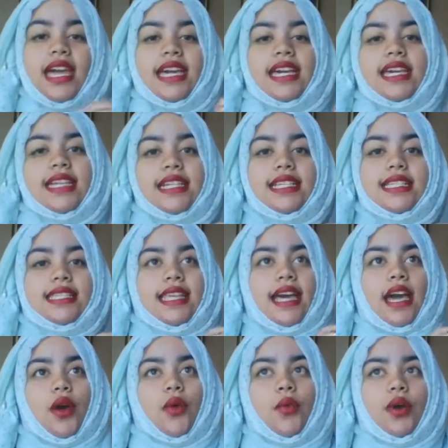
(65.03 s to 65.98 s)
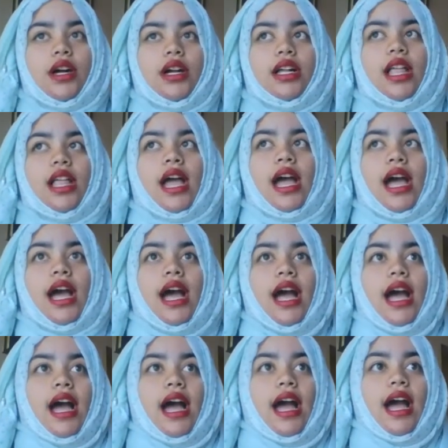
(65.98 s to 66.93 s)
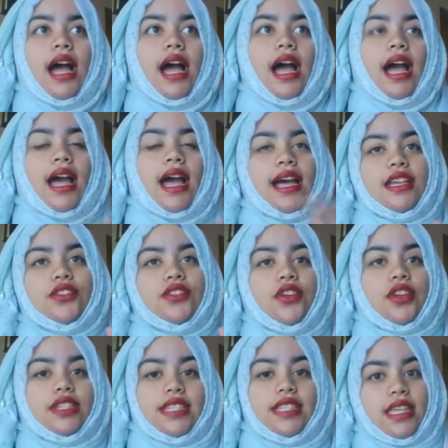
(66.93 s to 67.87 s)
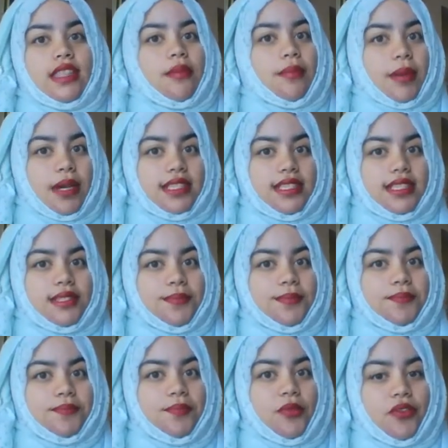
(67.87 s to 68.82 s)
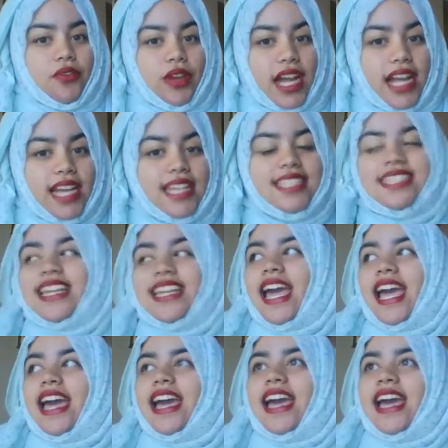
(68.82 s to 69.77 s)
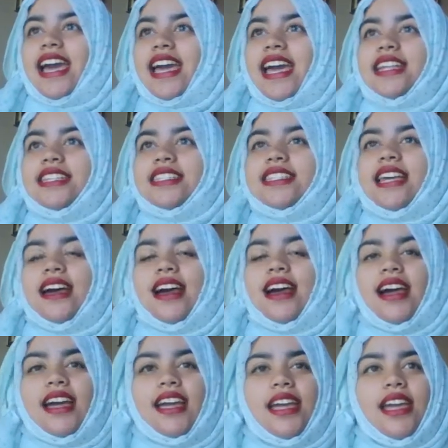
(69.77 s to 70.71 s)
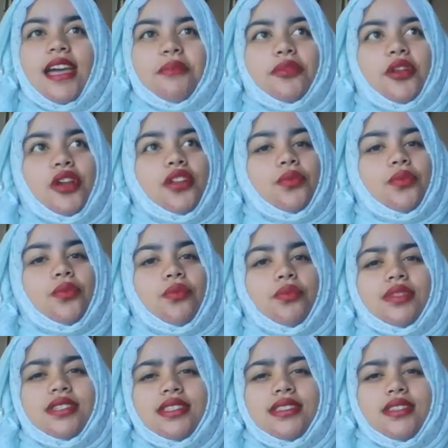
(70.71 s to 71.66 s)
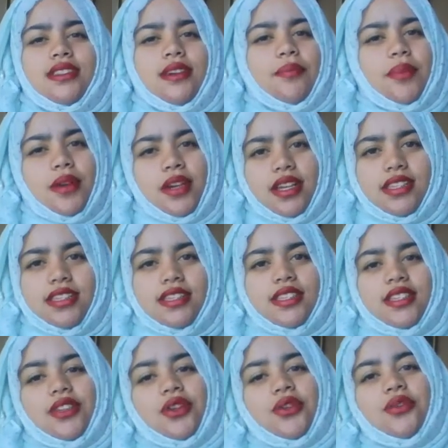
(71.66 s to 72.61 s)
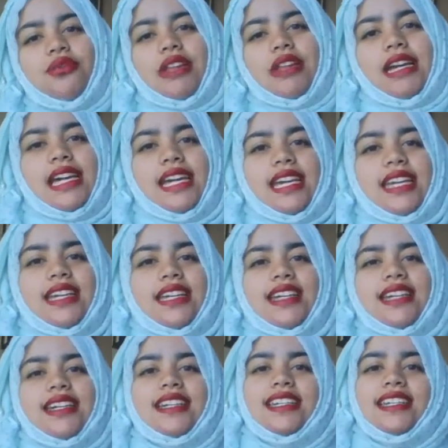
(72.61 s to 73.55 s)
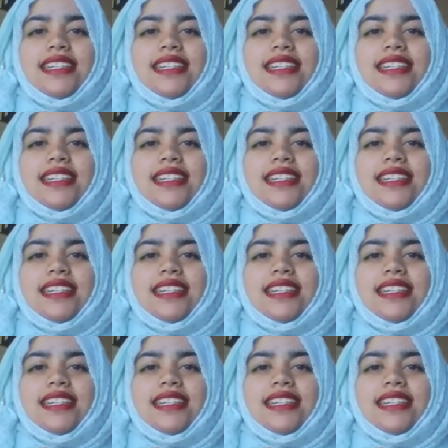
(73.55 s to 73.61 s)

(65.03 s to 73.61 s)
is that, well, I started taking the bus, right? And I am not a person who like